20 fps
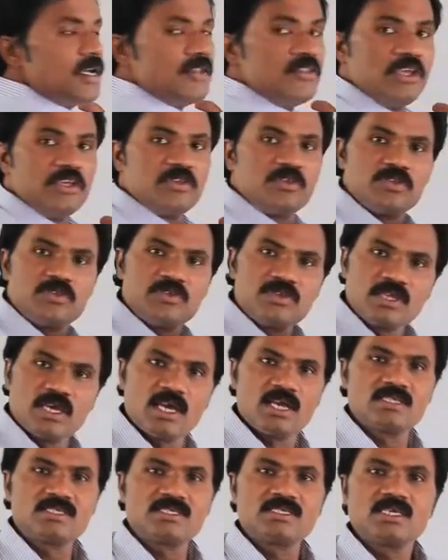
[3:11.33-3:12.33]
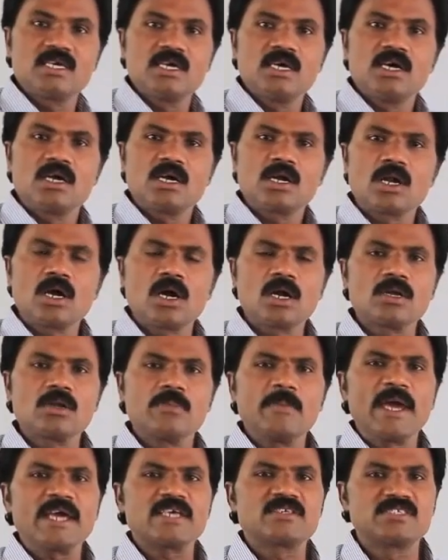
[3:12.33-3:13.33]
these cells,
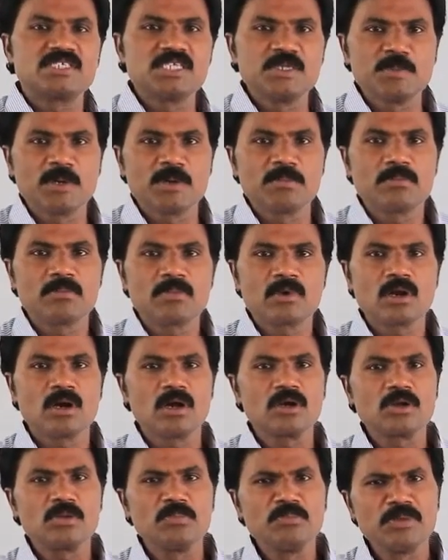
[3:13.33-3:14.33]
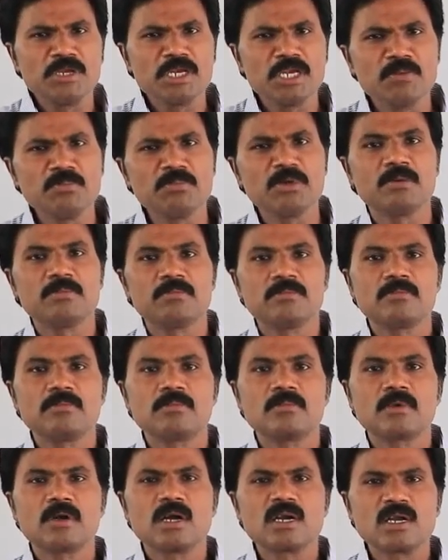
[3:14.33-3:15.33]
not maximum, not
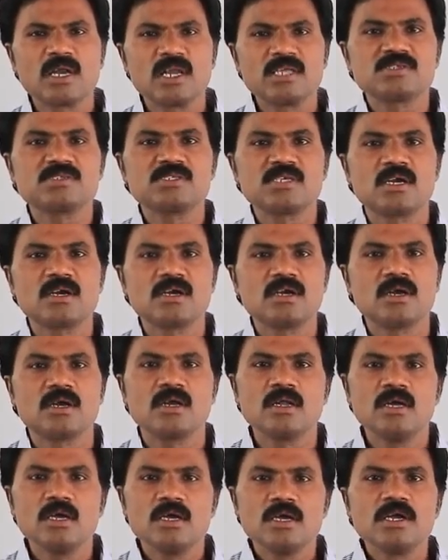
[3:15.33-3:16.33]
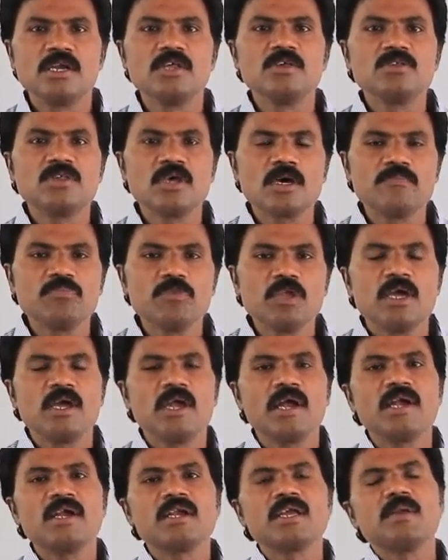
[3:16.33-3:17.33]
minimum, not lesser and not, is
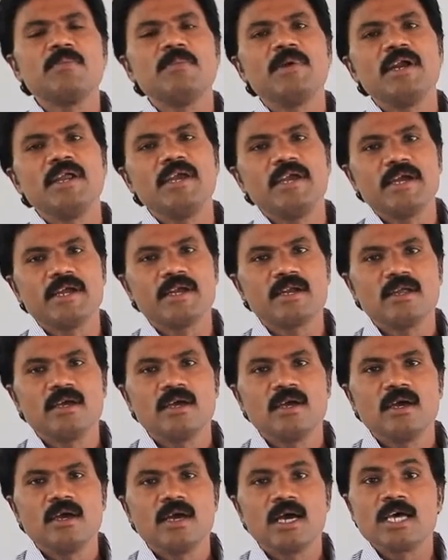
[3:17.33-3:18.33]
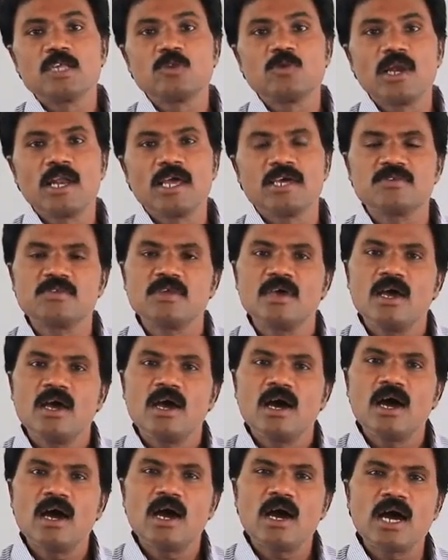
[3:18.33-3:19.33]
intermediate as well as
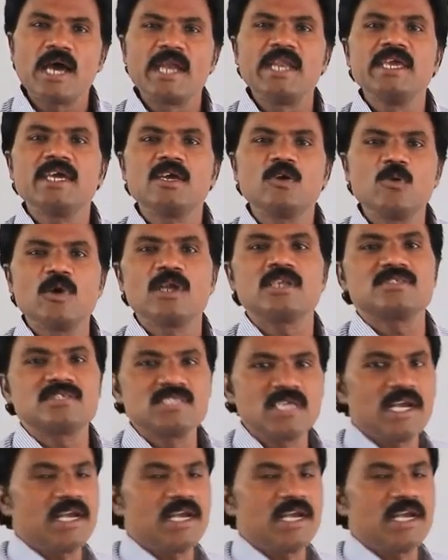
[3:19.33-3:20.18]
unequal cell